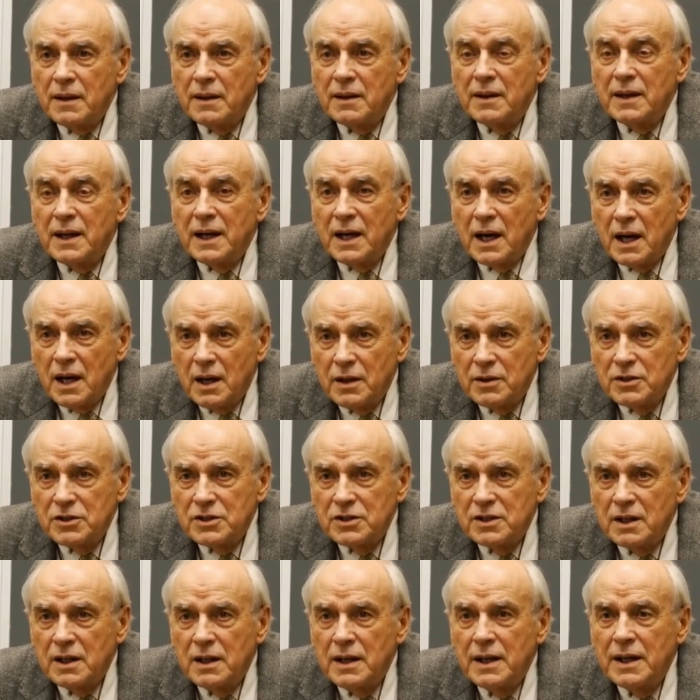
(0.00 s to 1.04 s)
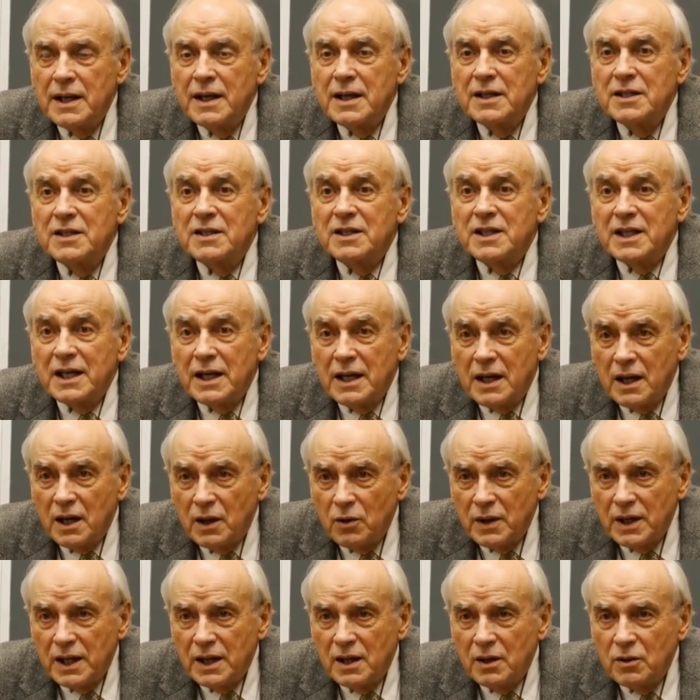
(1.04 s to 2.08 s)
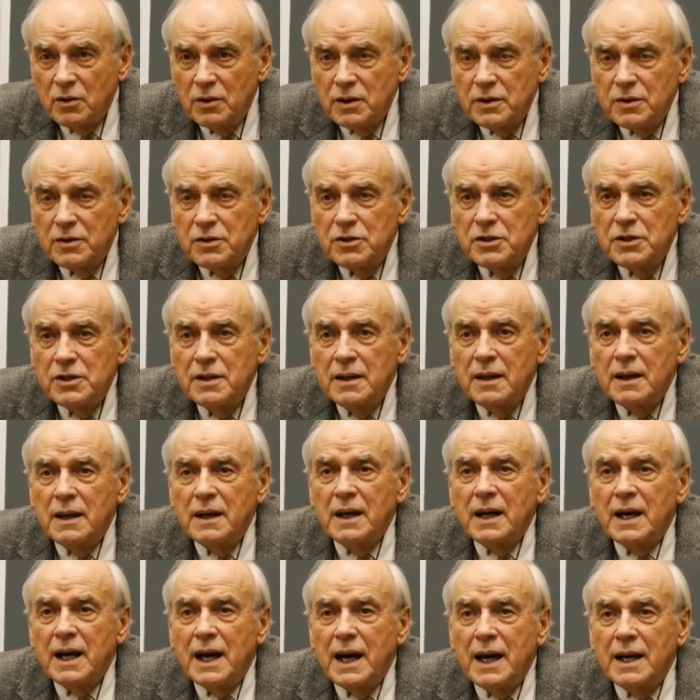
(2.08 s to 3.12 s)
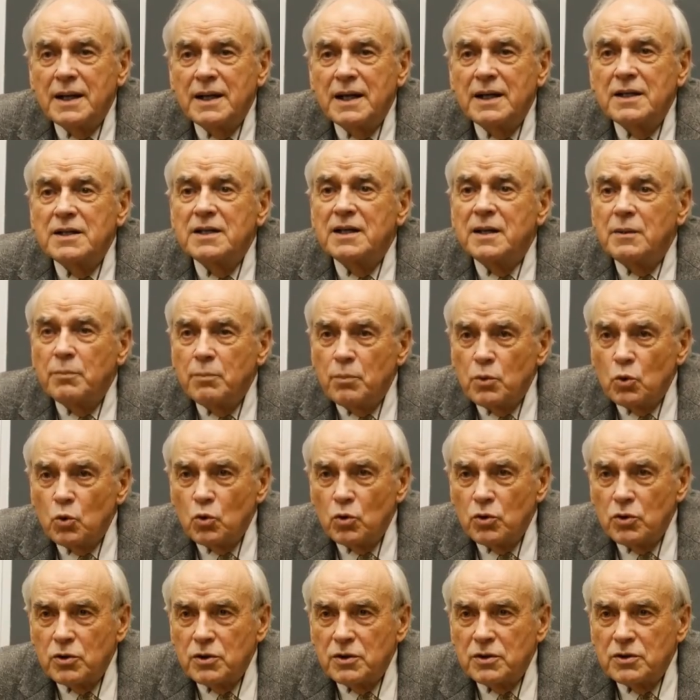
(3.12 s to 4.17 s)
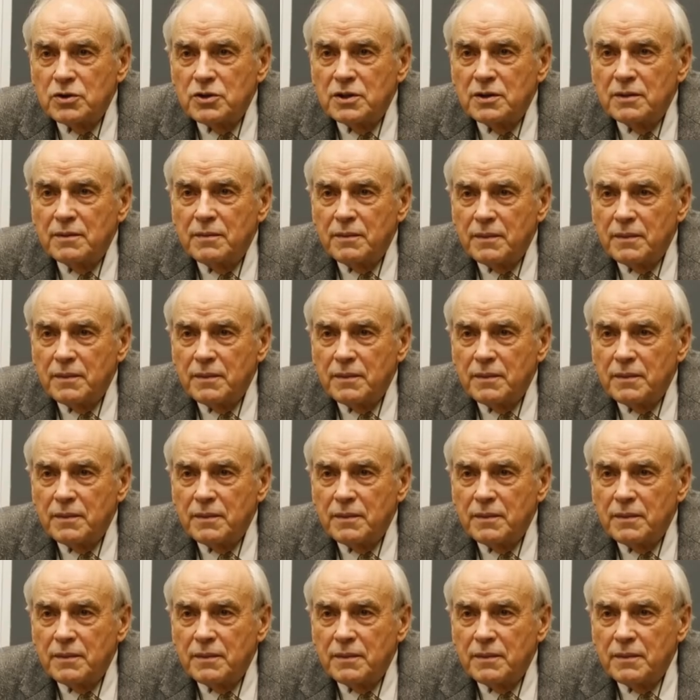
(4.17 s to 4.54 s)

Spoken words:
The answer is decoherence, and it's important.